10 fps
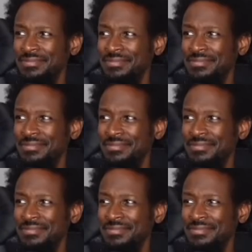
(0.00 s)

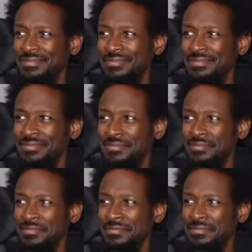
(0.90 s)

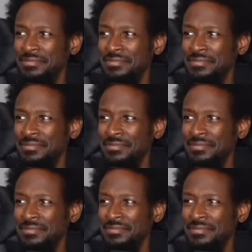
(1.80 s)

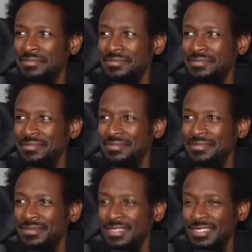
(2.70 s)

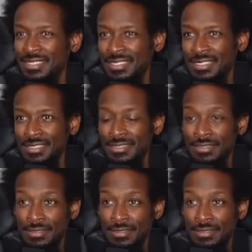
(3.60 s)
(not speaking)